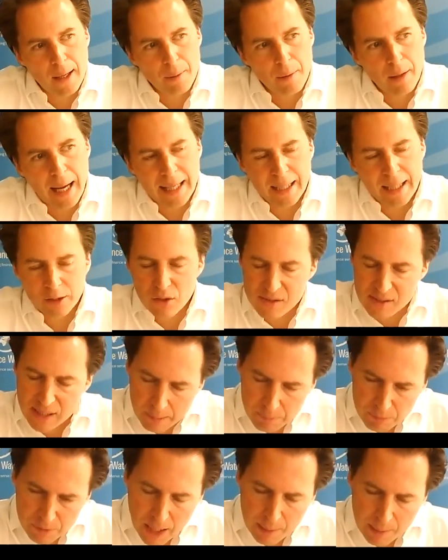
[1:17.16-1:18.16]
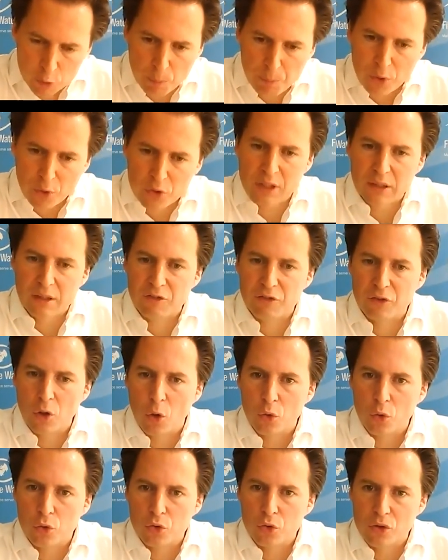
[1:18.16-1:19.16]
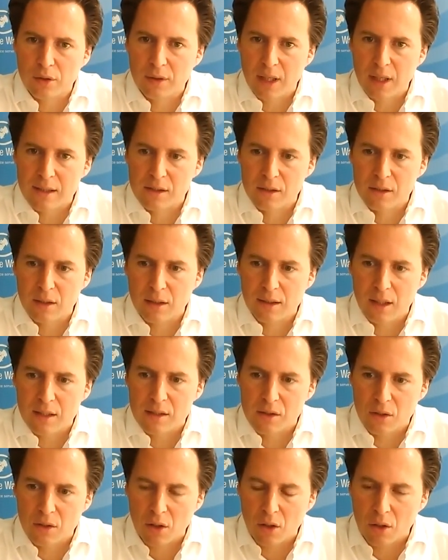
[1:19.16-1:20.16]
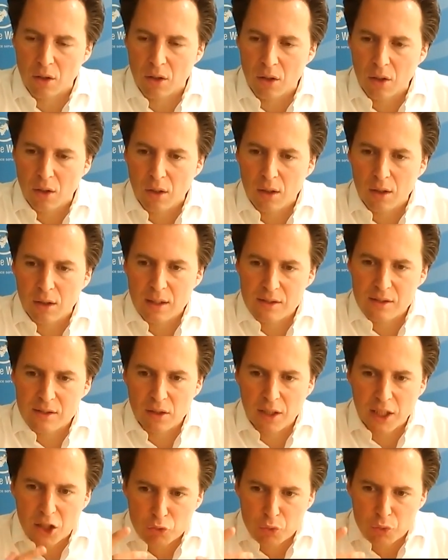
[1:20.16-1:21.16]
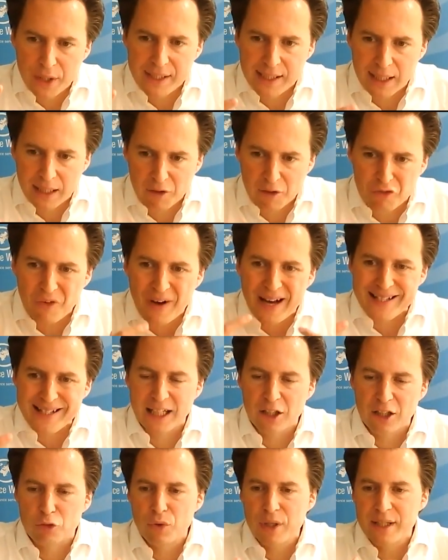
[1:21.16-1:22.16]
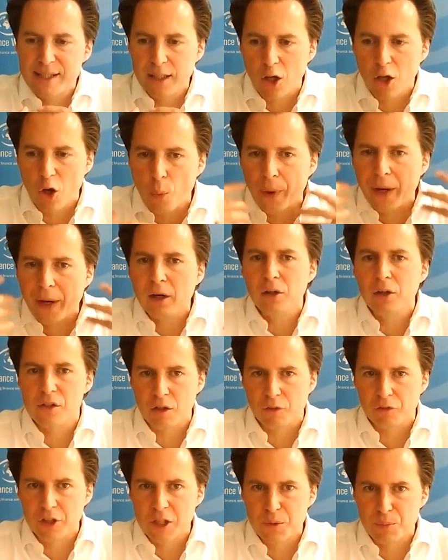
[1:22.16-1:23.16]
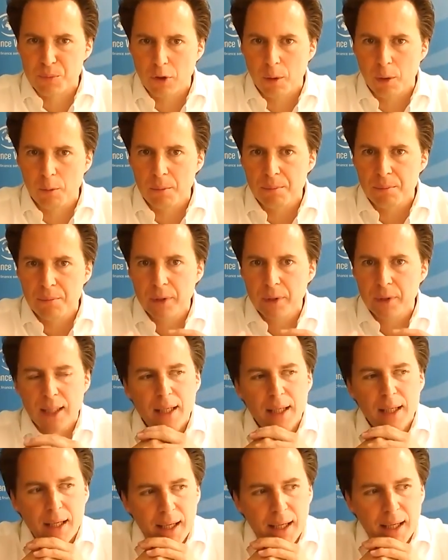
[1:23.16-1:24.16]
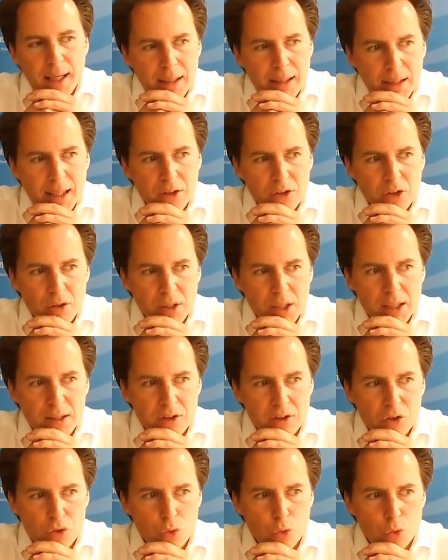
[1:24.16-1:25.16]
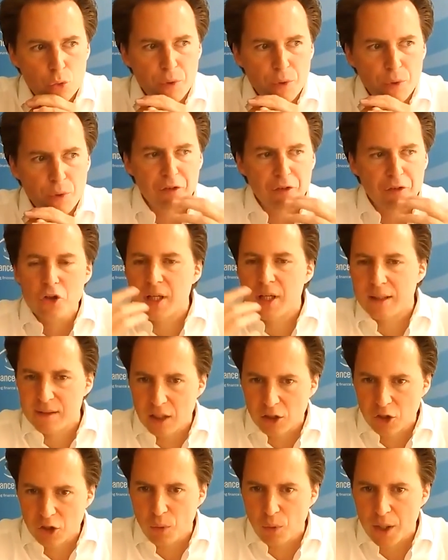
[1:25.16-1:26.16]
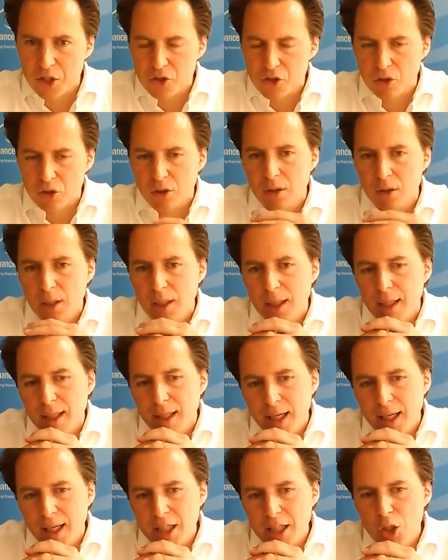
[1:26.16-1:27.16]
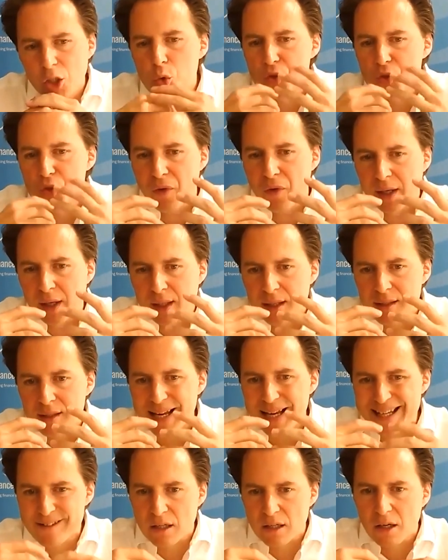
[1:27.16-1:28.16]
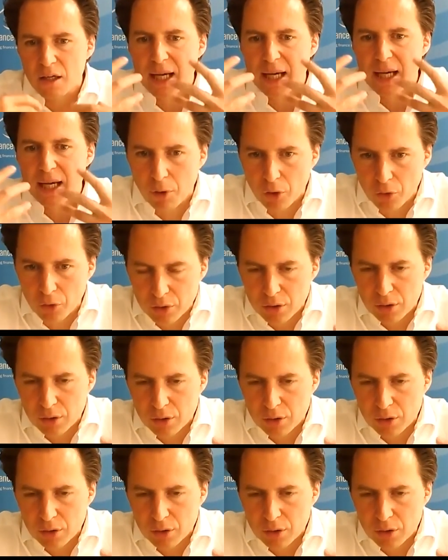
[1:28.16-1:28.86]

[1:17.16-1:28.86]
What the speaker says: at the same time, on the positive note, there's an increasing and fast increasing awareness of this problem and the need to reverse that situation and use finance as an enabler